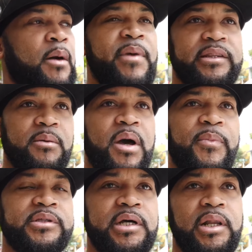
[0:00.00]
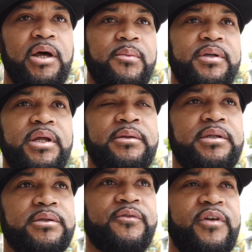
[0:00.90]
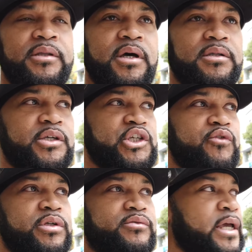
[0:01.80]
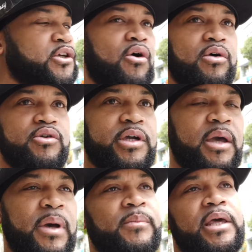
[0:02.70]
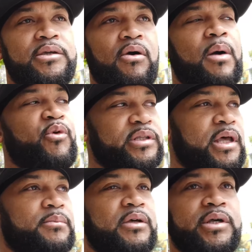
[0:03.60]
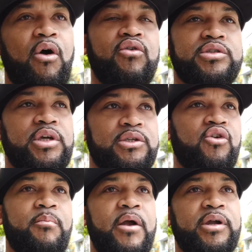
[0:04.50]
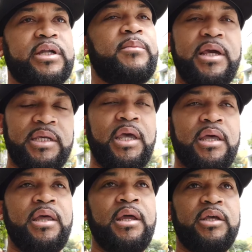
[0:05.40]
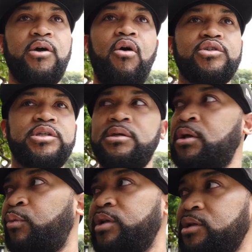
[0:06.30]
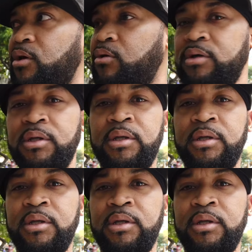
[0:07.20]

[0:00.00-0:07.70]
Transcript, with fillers: I met them up at the club, and then the, the, the security was like, yo, you can't, I'm like, yo, I'm with them. They was like, oh shit, you American? I'm like, yeah. They was like, oh shit, we didn't know.